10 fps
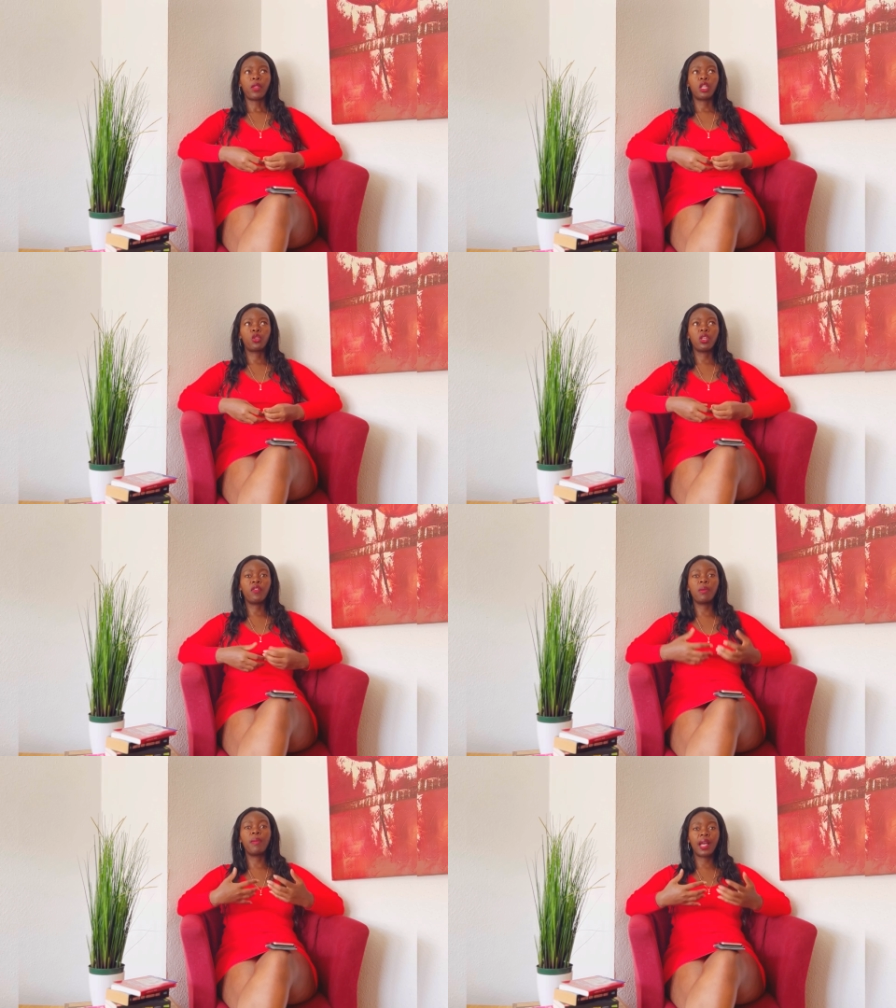to
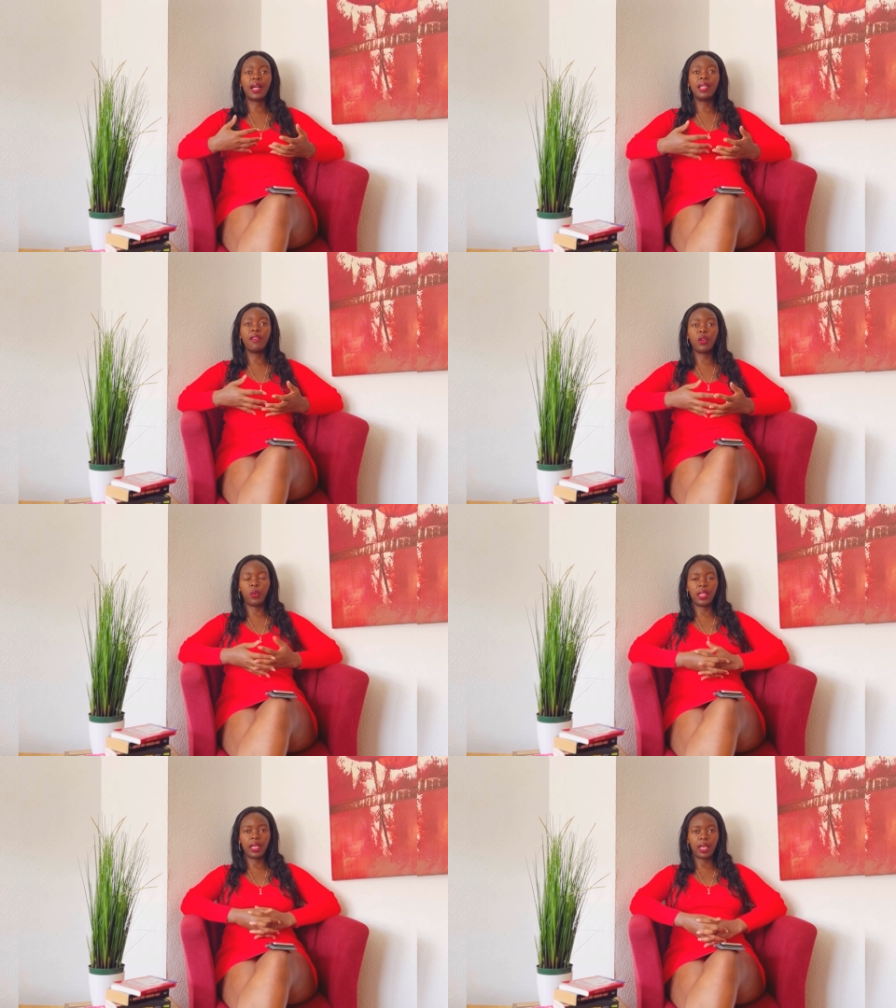even make a living
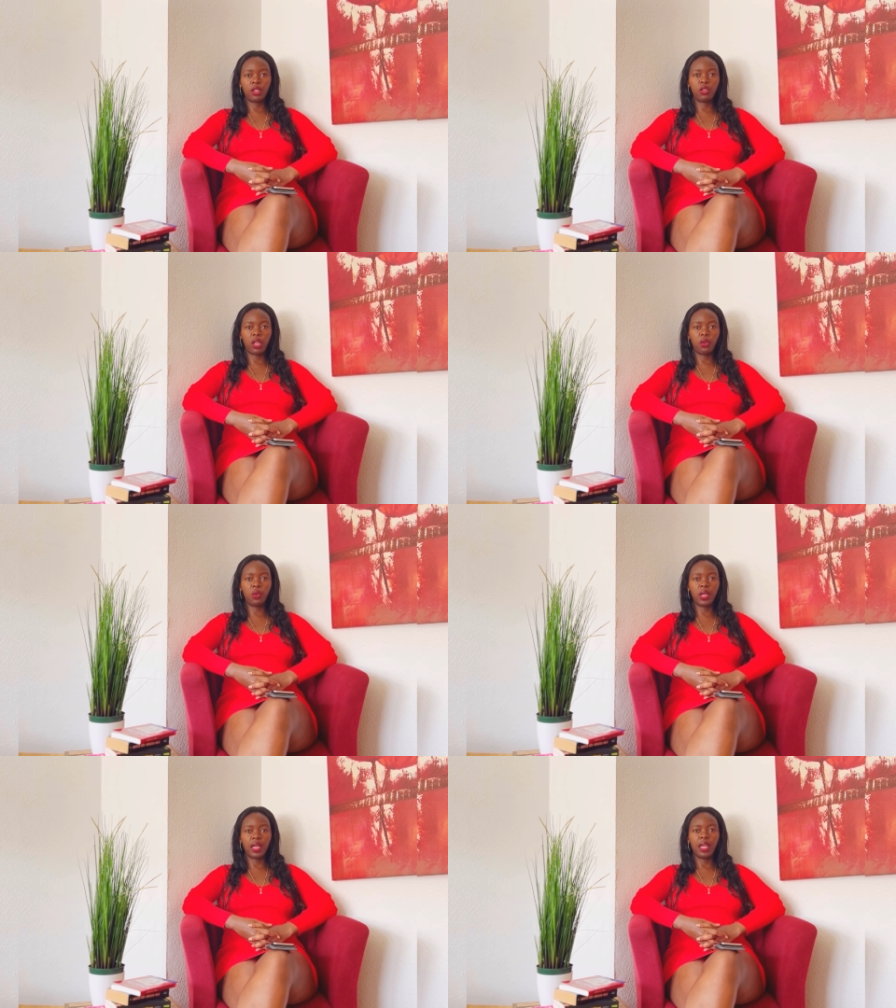when they get to the
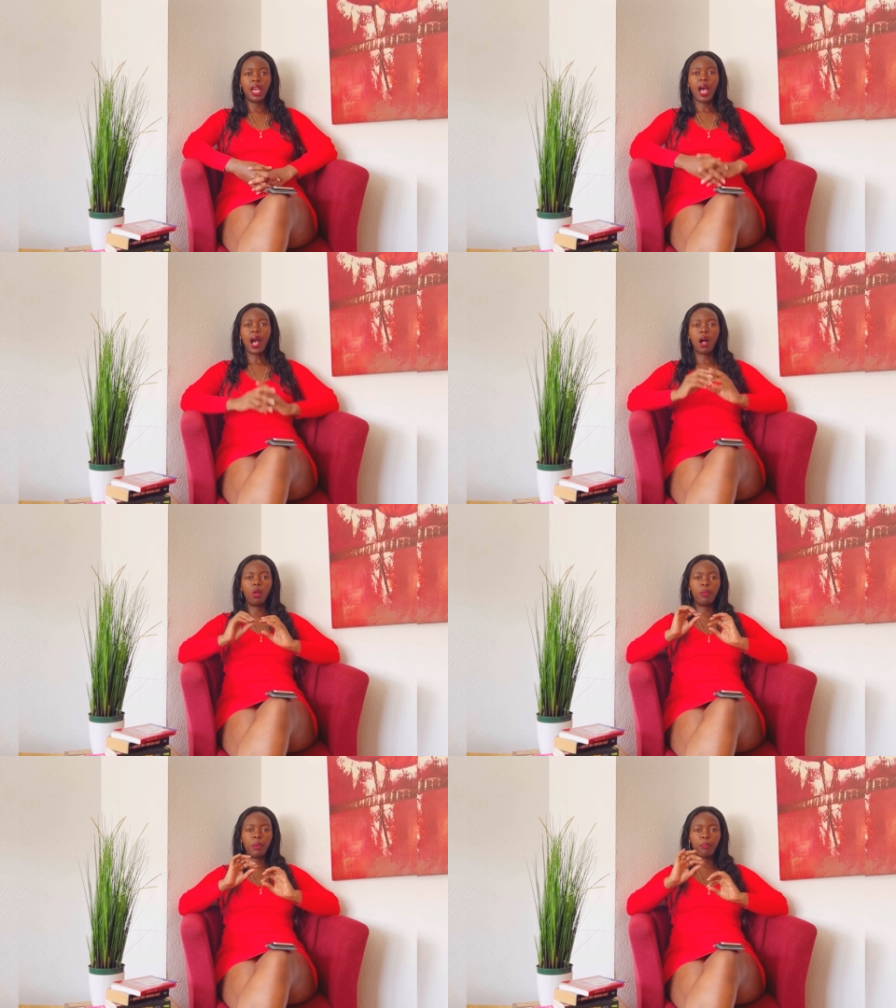UK.
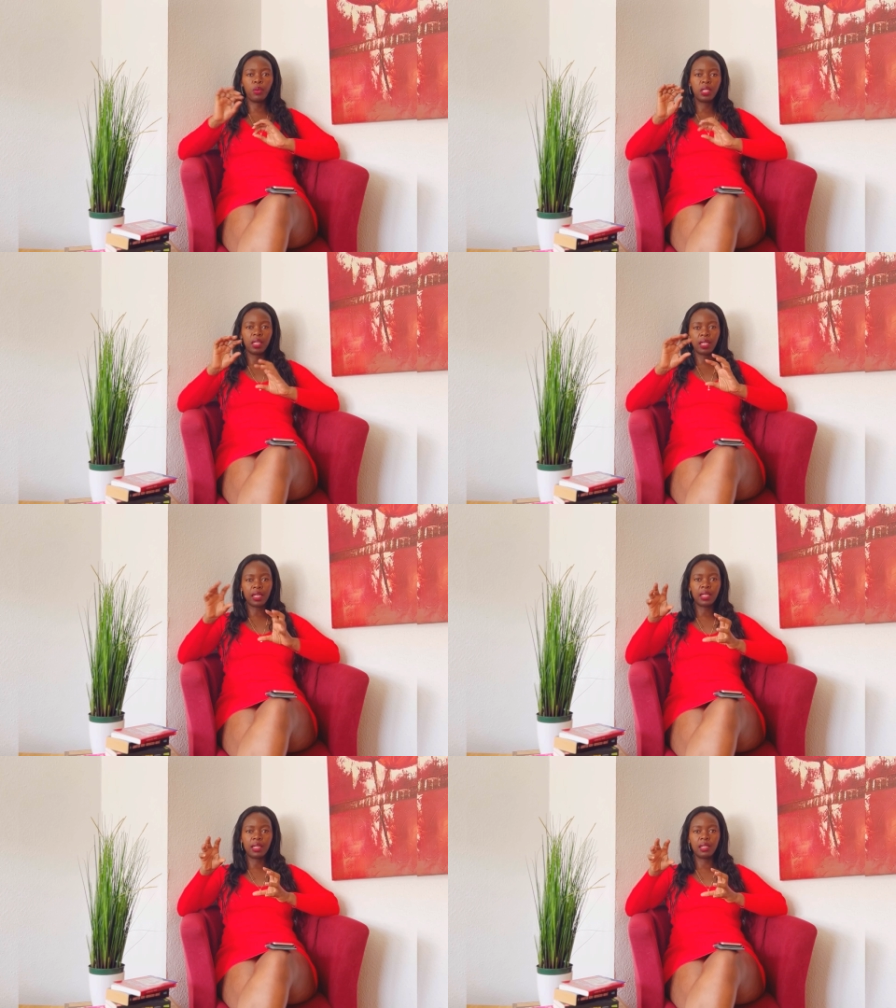I'll be putting the
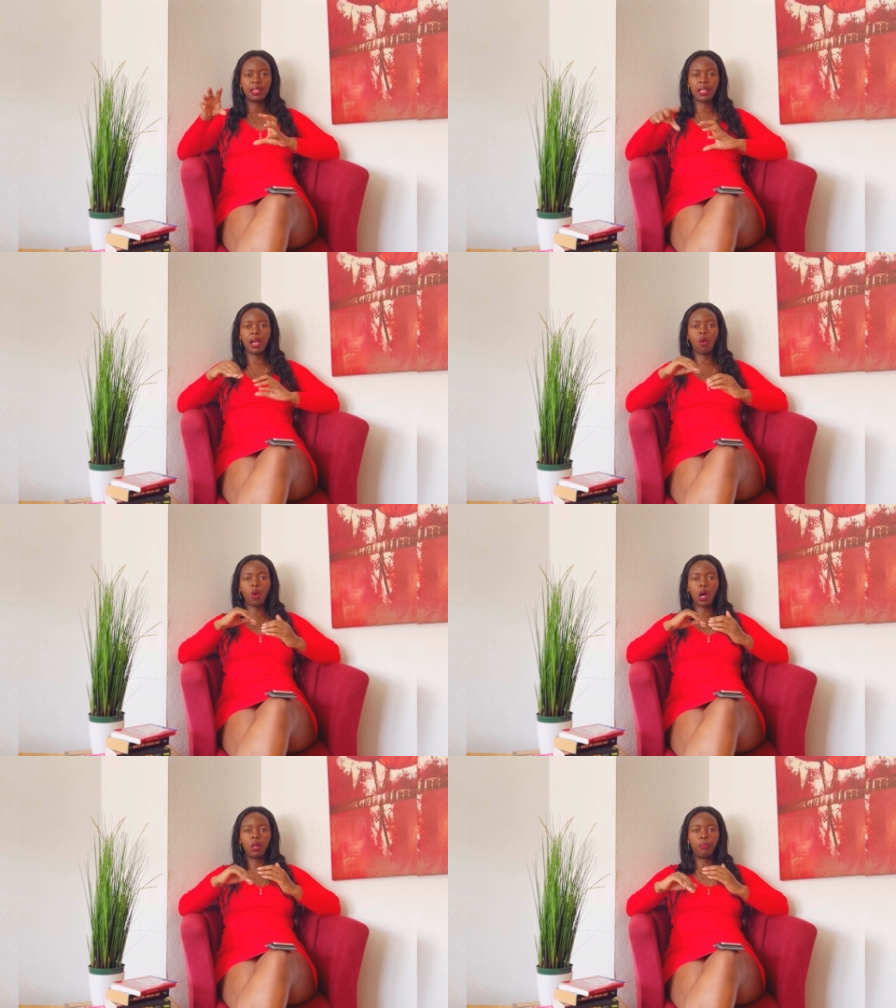details there,
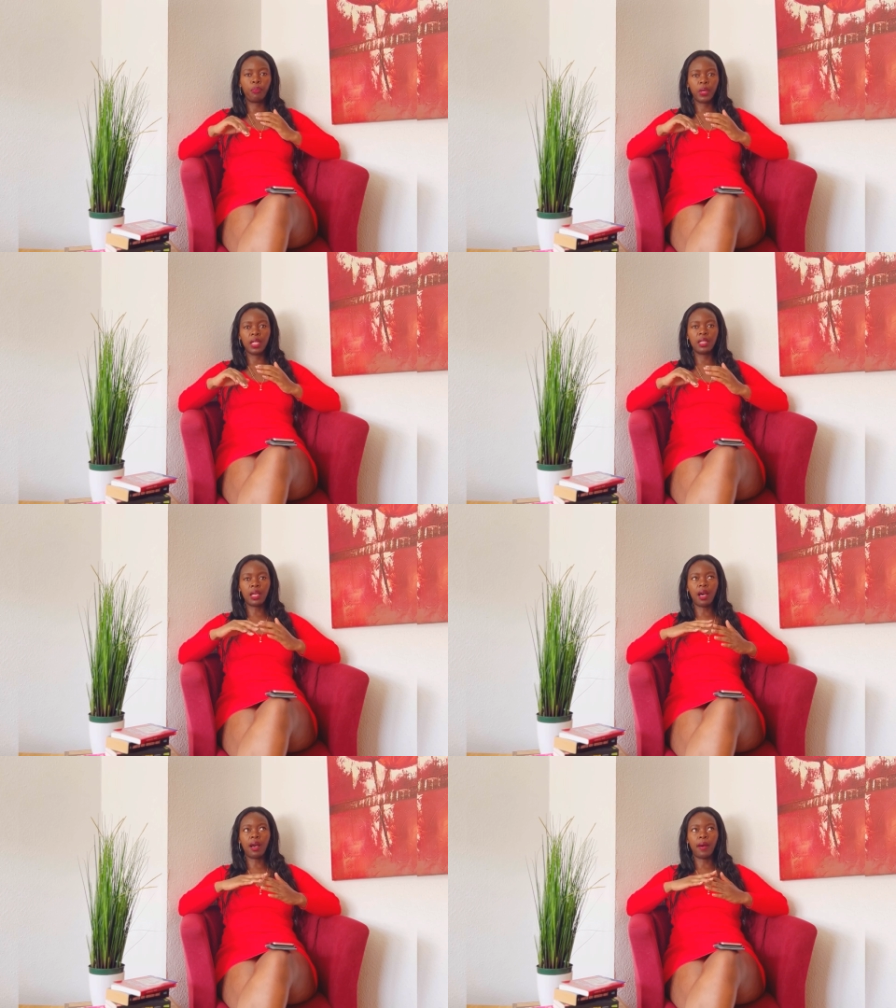or I'll pin
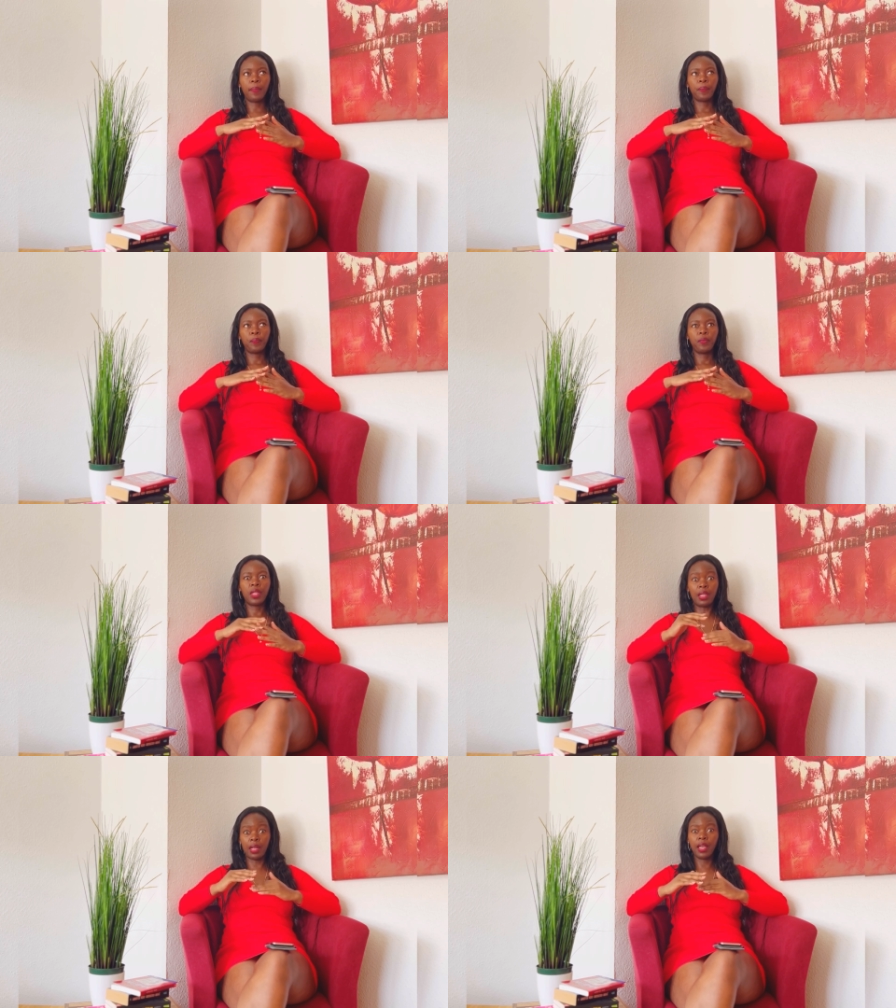
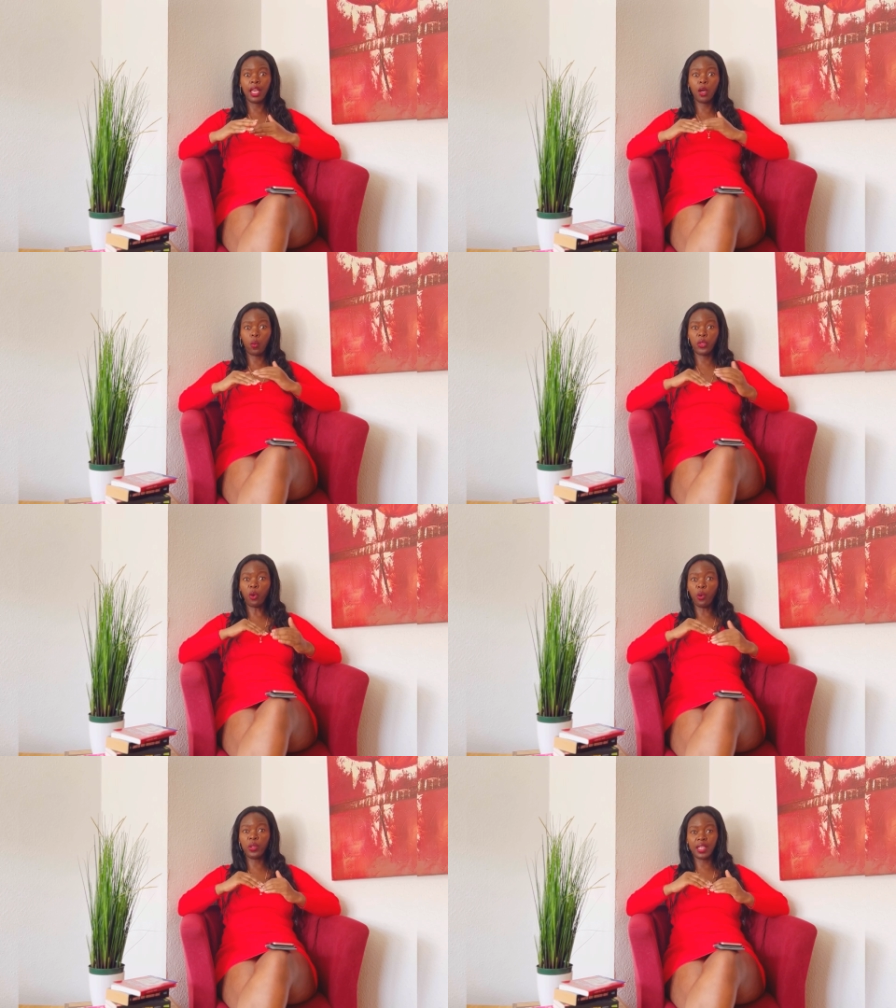the link with
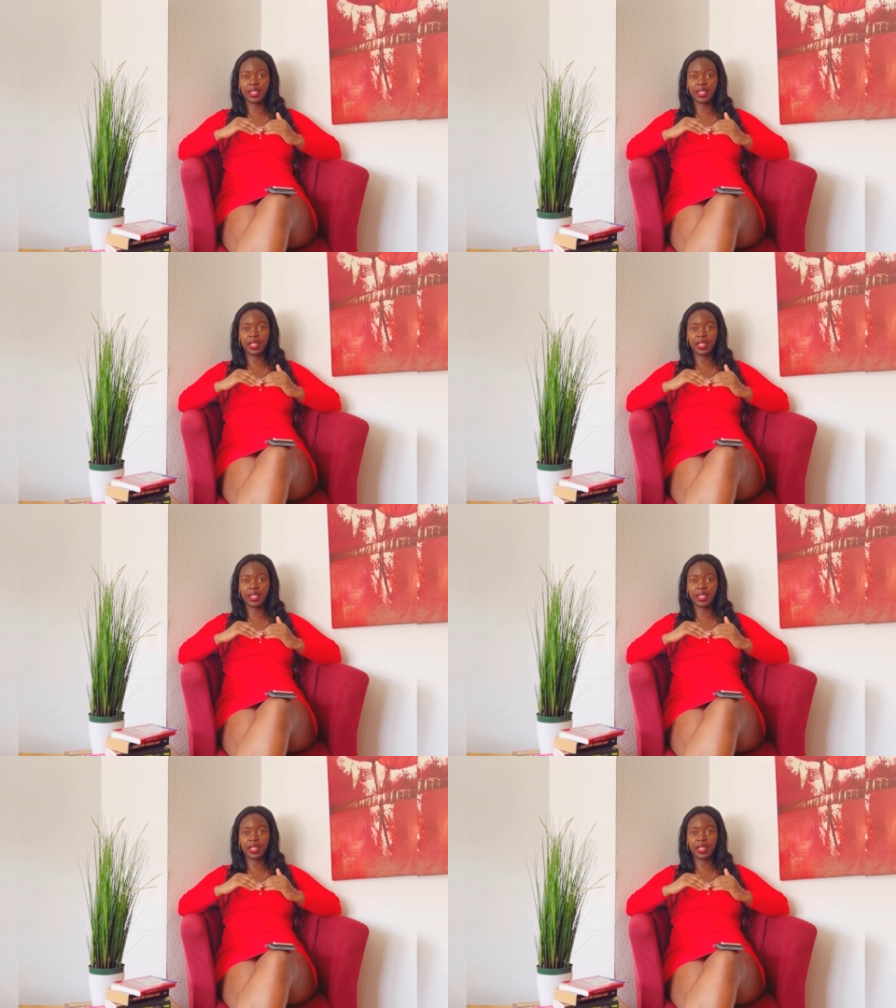all the